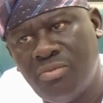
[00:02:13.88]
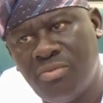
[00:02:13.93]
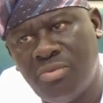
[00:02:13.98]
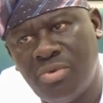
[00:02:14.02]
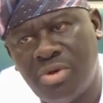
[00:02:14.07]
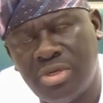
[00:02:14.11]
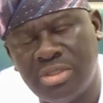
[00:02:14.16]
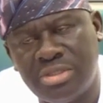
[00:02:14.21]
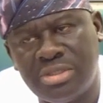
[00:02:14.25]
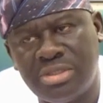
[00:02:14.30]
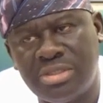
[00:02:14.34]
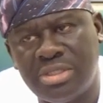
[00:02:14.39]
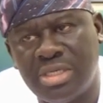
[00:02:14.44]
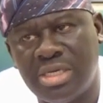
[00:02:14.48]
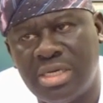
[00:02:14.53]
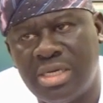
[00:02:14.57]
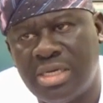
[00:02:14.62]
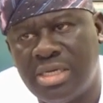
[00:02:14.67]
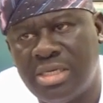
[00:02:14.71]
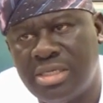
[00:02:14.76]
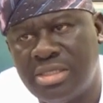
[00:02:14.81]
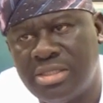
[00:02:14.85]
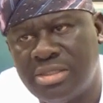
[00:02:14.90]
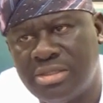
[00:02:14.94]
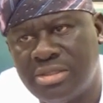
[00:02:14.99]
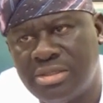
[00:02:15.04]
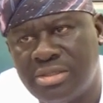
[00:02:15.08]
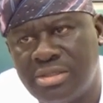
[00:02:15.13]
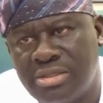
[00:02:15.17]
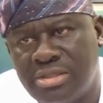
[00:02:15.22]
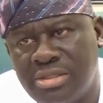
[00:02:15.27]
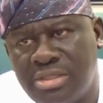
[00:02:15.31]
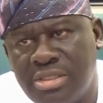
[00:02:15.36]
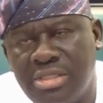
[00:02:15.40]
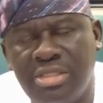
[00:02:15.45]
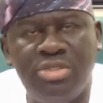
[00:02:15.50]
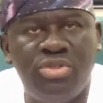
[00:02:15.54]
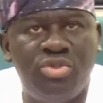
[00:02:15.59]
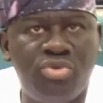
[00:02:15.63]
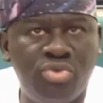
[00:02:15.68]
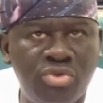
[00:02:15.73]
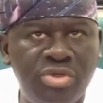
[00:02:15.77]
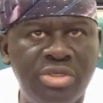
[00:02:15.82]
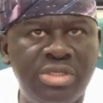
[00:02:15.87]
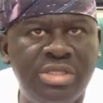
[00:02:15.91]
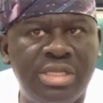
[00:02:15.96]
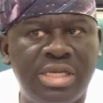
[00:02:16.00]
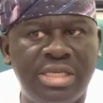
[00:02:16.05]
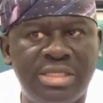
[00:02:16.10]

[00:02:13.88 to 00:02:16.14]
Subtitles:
what he's doing